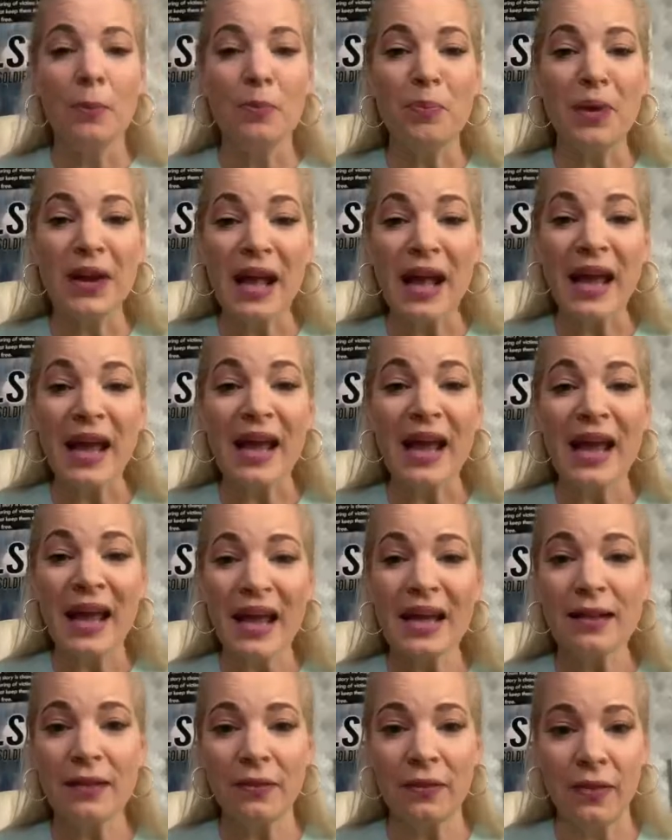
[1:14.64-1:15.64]
but I
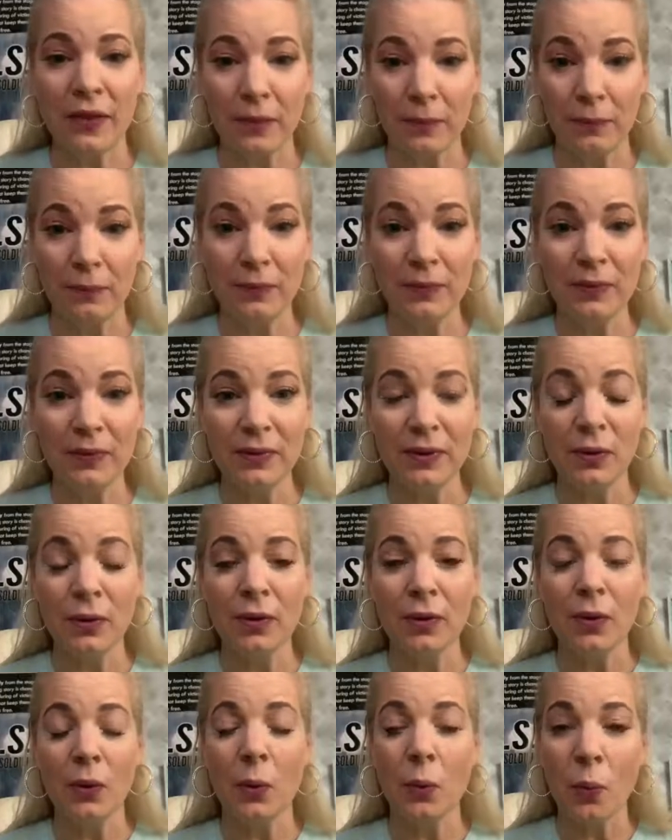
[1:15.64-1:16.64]
hated them.
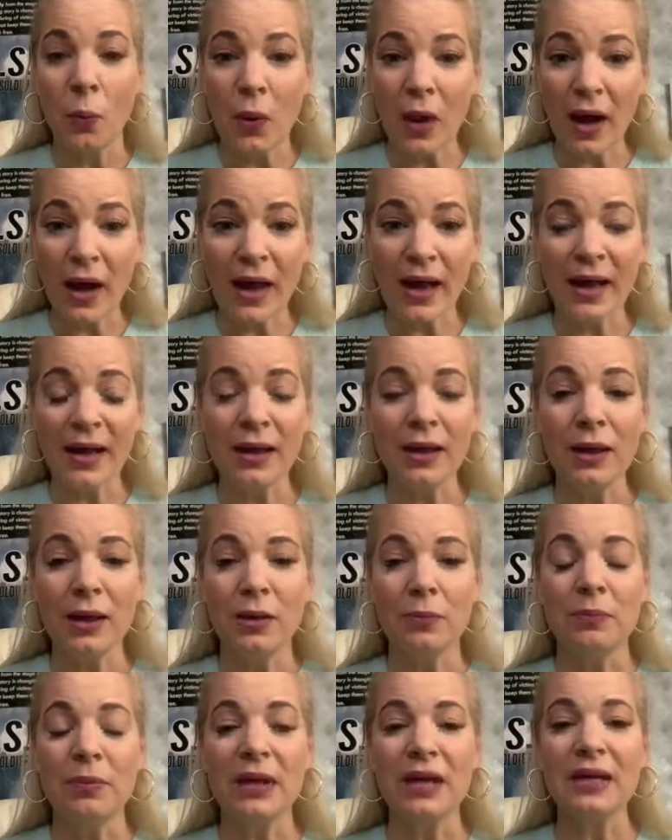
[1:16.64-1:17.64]
Why?
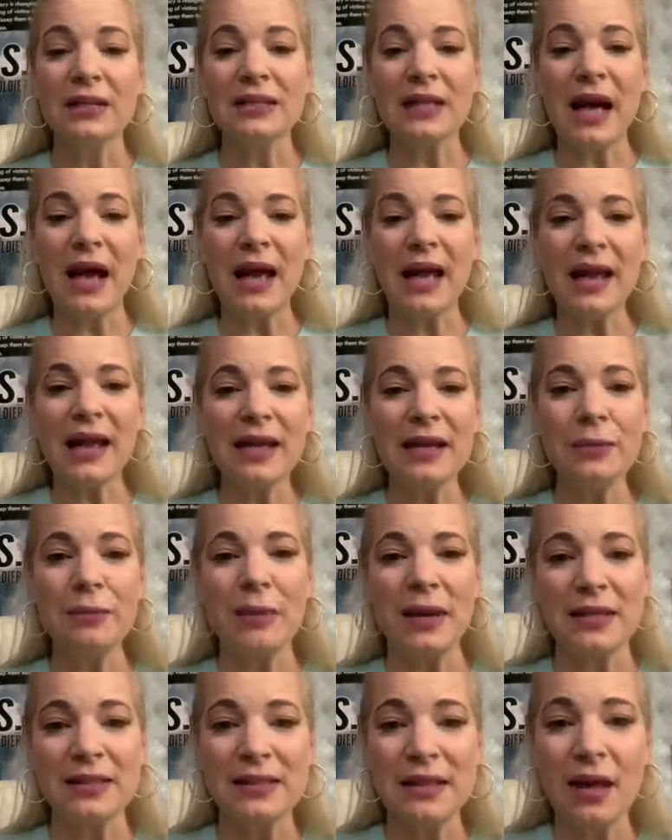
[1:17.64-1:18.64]
Because I hated
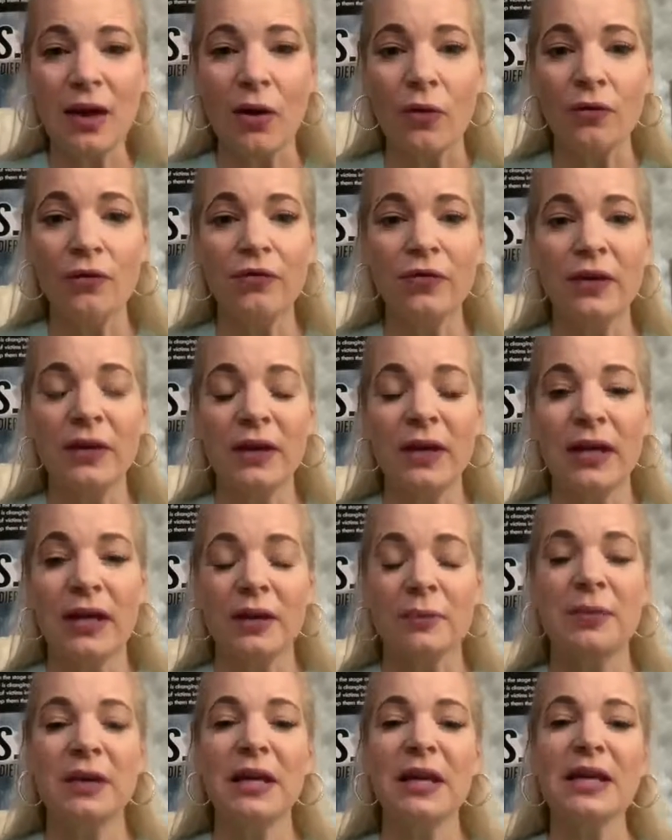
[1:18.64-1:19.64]
myself
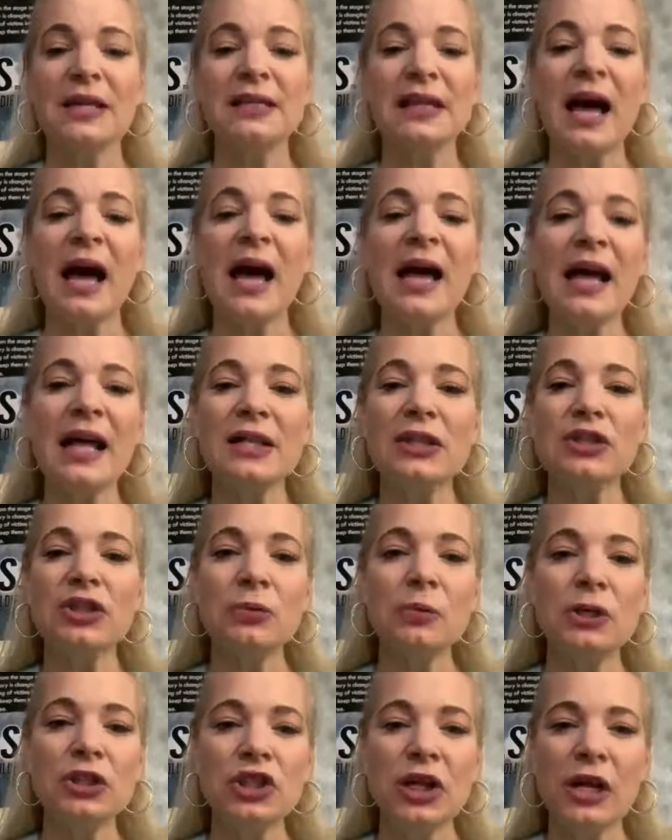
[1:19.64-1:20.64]
because I had so
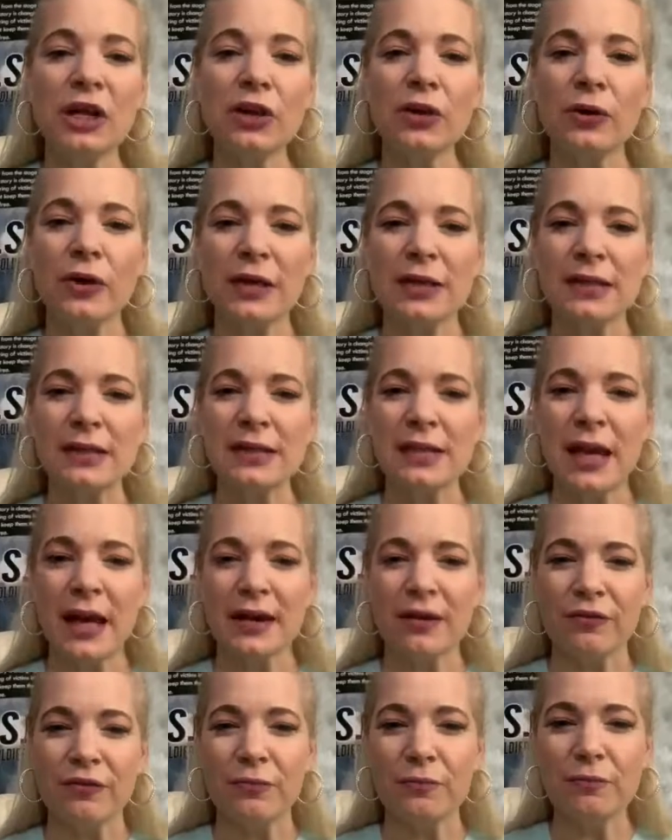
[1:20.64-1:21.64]
much anger
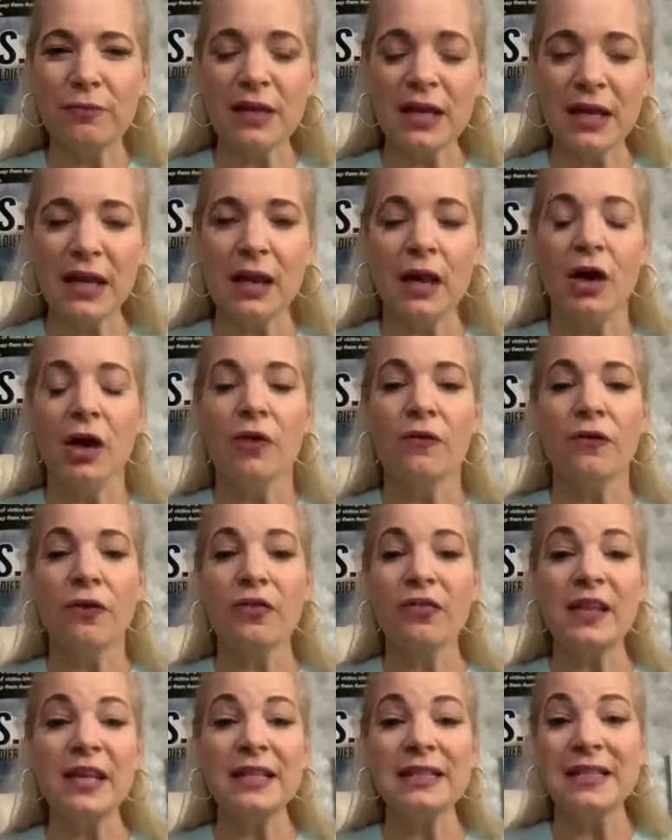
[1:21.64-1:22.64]
inside of me for
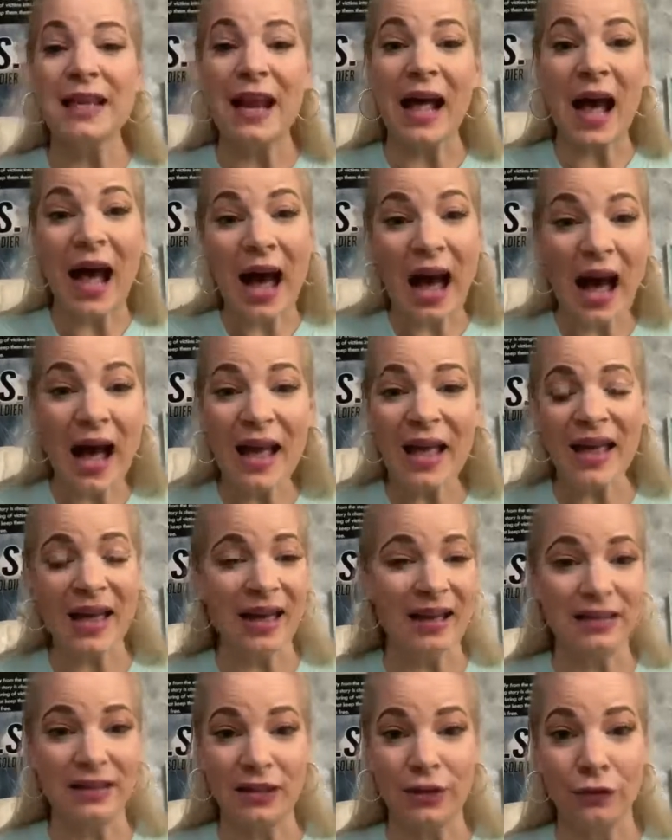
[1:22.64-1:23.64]
things that I
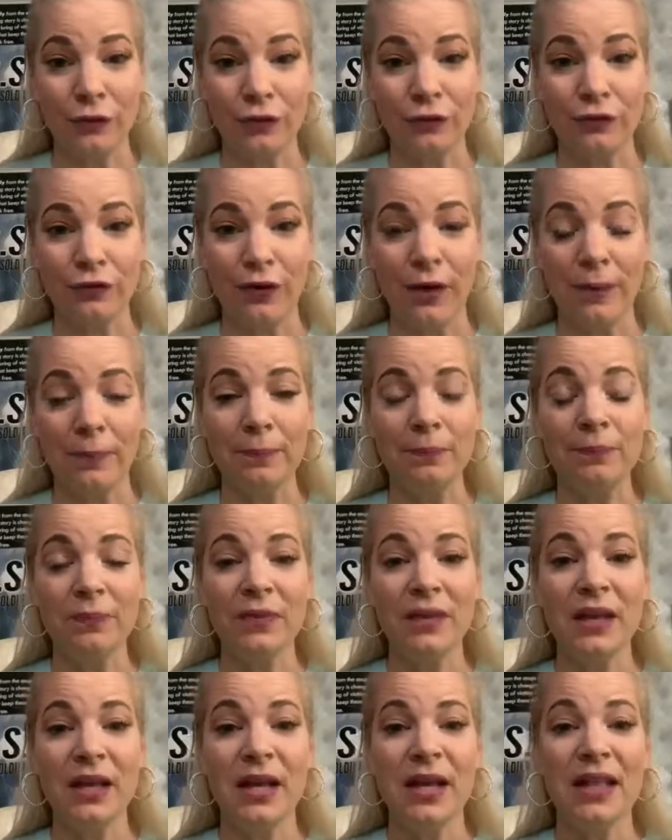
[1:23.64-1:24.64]
hadn't healed from
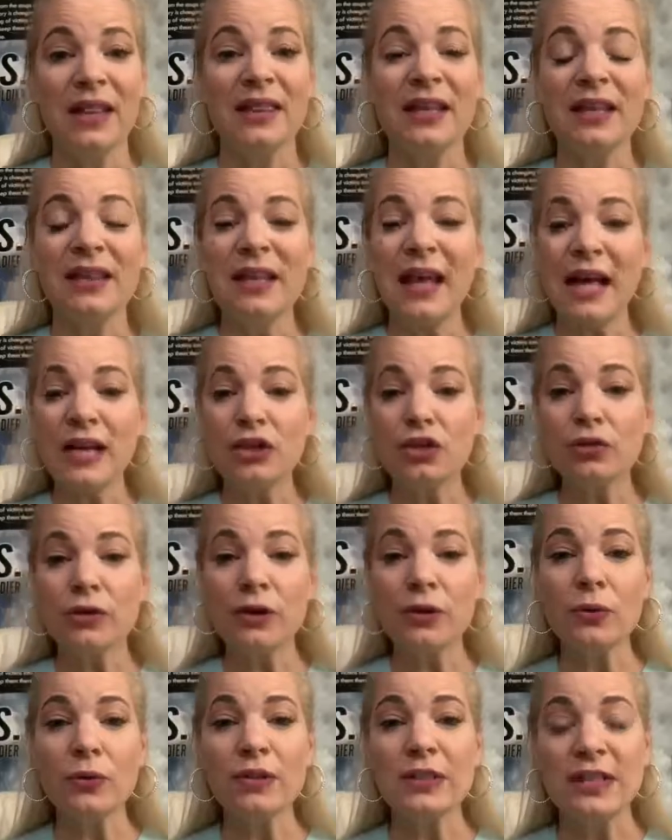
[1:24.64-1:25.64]
then that
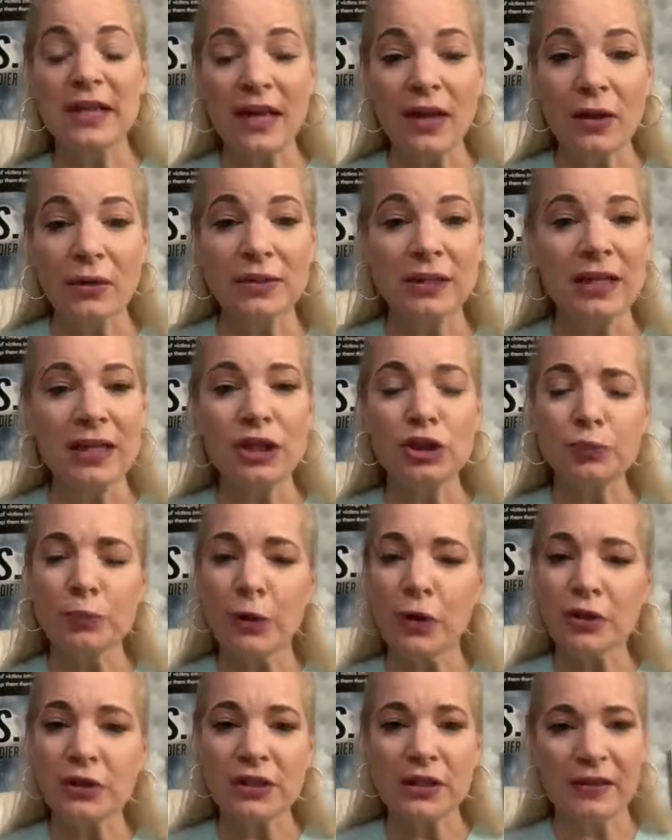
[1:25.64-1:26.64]
trickled down to each
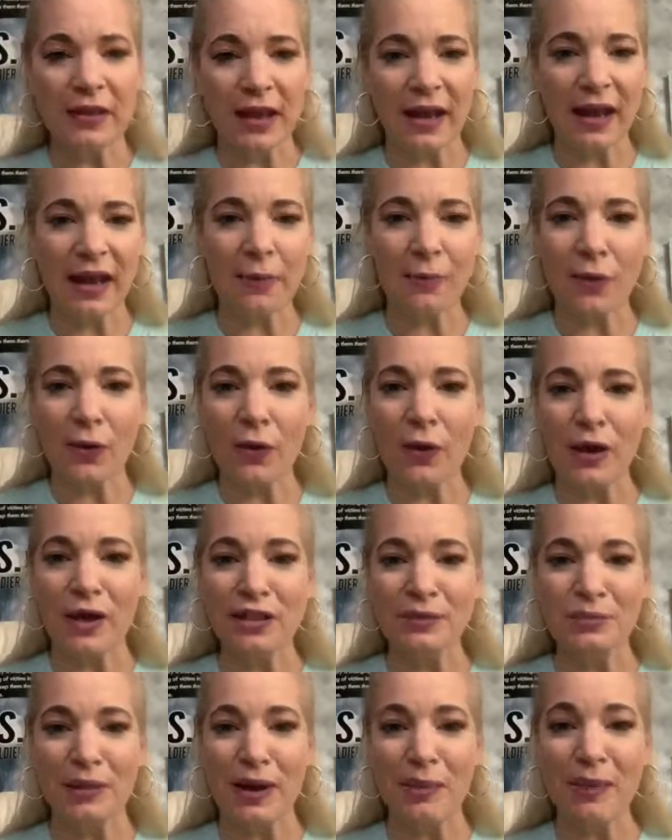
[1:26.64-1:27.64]
person that came
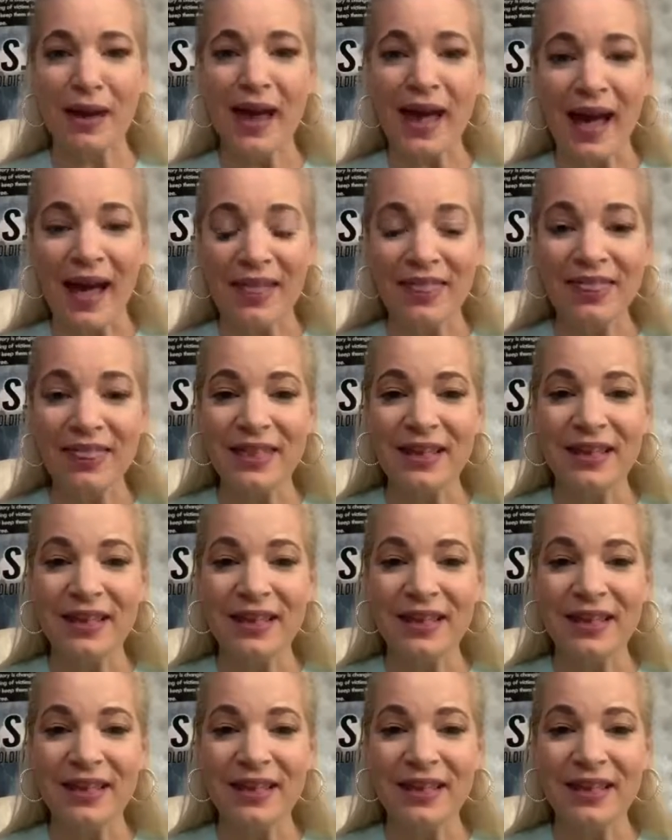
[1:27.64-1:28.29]
across my path.